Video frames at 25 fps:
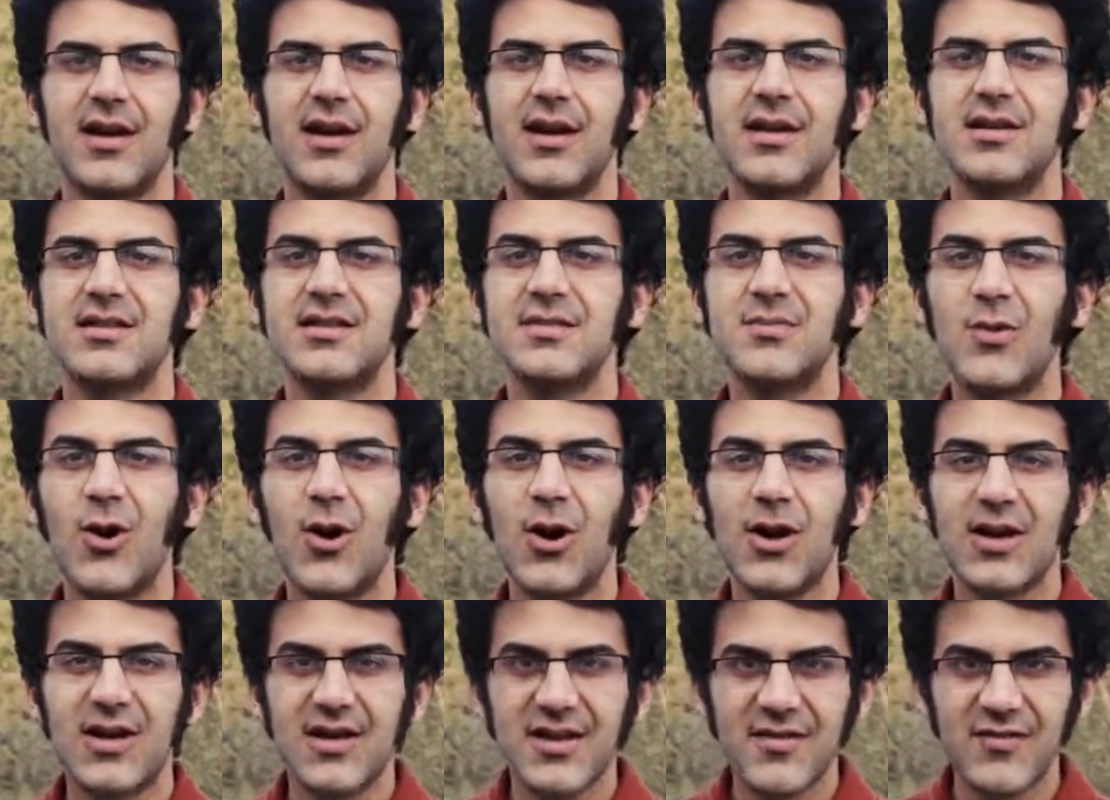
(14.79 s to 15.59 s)
in
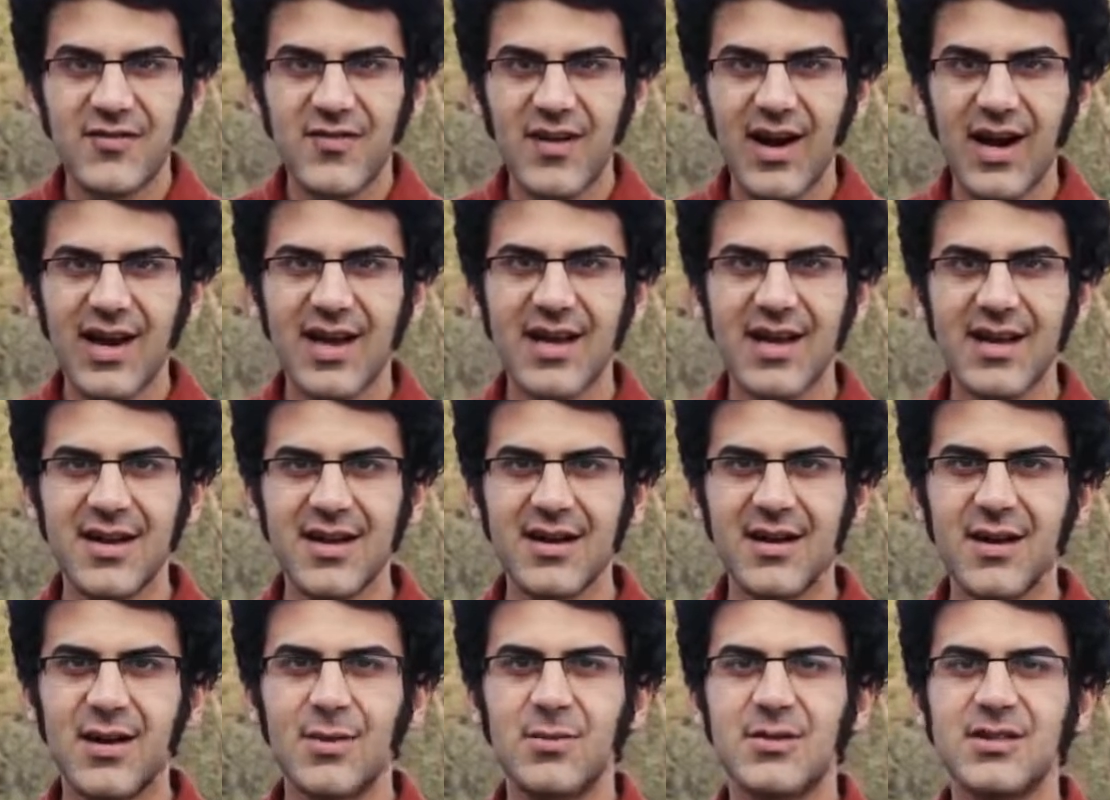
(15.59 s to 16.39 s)
small confined
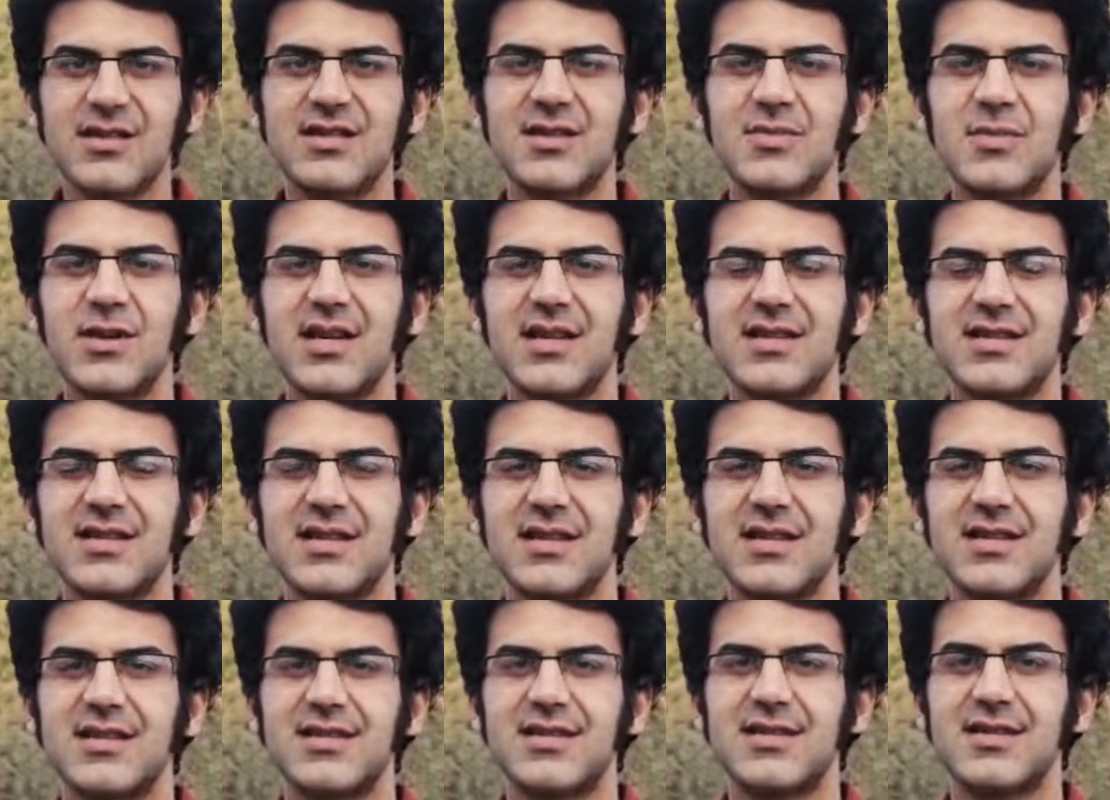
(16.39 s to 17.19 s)
urban
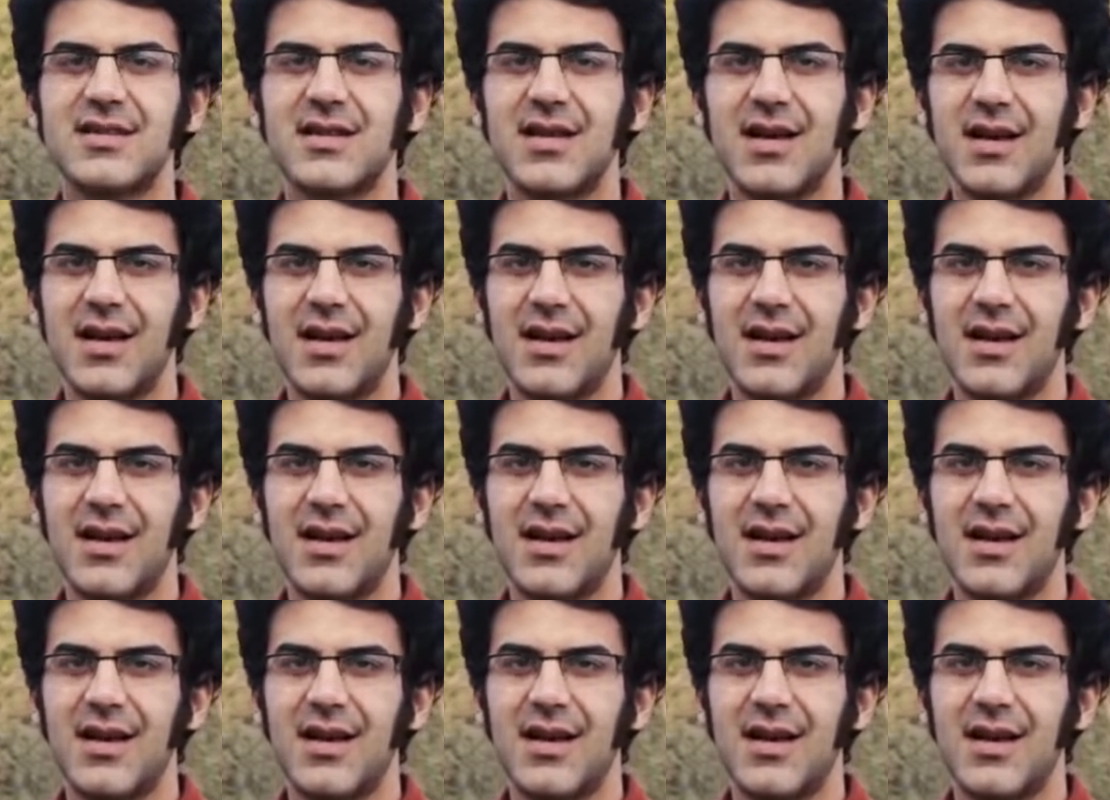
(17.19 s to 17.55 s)
spaces